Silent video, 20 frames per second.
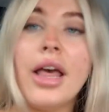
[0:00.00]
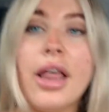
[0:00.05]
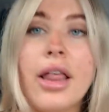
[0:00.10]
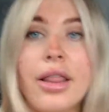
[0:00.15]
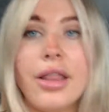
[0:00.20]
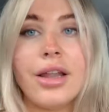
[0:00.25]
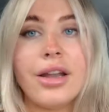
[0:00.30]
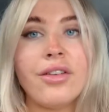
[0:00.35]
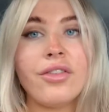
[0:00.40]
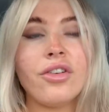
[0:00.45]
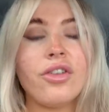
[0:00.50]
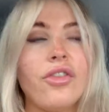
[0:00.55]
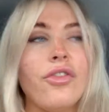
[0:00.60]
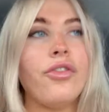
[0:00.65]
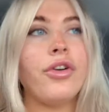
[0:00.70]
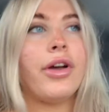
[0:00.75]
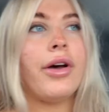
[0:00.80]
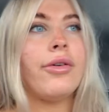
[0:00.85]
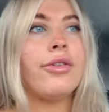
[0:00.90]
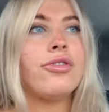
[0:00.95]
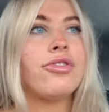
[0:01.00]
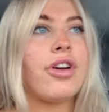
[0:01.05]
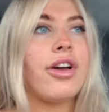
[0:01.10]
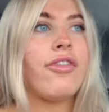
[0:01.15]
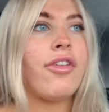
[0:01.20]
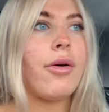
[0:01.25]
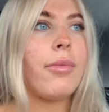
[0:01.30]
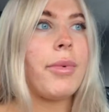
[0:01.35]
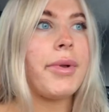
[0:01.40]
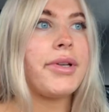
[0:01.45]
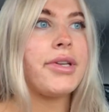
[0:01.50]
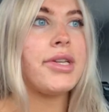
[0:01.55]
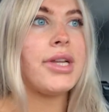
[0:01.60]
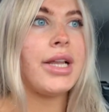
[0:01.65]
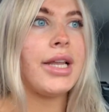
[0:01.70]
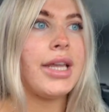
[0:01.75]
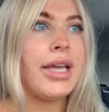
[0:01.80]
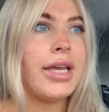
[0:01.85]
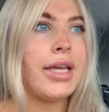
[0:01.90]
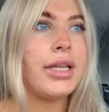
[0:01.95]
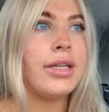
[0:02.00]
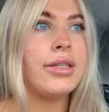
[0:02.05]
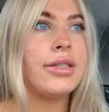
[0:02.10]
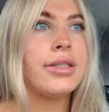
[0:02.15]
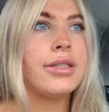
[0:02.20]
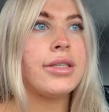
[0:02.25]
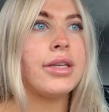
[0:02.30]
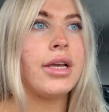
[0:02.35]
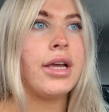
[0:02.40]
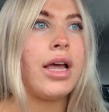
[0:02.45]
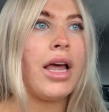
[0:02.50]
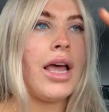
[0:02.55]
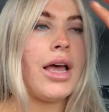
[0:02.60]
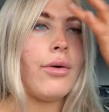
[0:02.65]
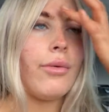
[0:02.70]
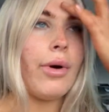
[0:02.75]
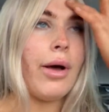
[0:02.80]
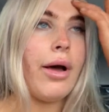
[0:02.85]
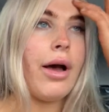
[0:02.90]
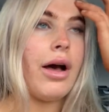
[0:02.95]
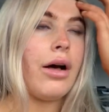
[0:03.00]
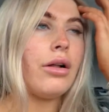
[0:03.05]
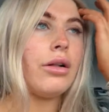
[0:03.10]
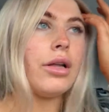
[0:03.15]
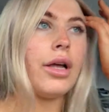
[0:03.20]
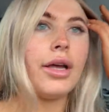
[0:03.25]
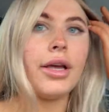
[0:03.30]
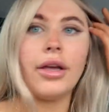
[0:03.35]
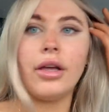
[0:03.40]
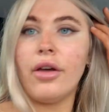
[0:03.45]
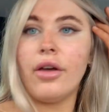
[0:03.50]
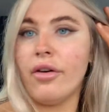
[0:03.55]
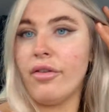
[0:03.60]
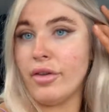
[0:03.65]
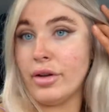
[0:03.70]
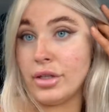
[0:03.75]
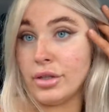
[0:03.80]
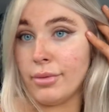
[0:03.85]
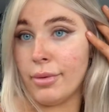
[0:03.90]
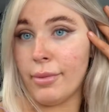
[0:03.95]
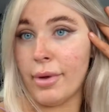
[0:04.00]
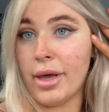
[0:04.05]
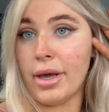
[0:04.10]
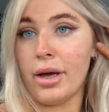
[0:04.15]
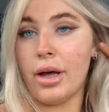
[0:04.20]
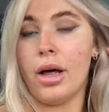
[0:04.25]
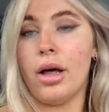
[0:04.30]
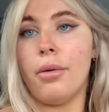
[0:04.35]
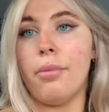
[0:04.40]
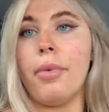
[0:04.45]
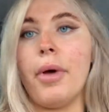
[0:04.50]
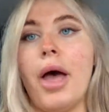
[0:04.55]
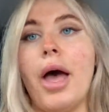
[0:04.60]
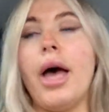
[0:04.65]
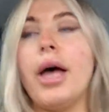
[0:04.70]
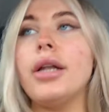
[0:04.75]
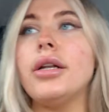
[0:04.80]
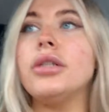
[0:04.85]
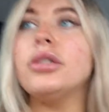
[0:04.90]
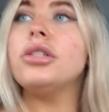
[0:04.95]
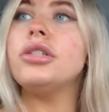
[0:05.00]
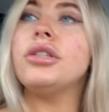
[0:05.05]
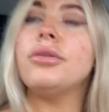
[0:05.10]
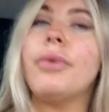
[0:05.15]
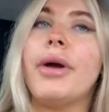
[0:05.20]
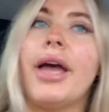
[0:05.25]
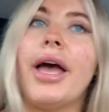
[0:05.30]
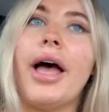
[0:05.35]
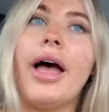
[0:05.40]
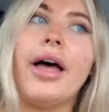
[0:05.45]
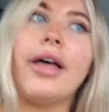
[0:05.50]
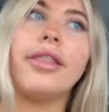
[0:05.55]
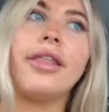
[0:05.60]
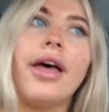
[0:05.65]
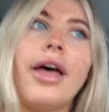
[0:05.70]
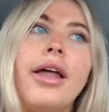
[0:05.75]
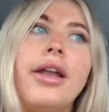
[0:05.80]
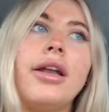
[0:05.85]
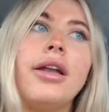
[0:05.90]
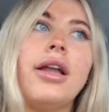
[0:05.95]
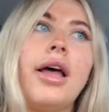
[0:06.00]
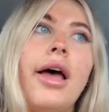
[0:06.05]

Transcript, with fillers: And then I've got a three hour drive up to Leeds where I'll like finish my makeup and do my hair then.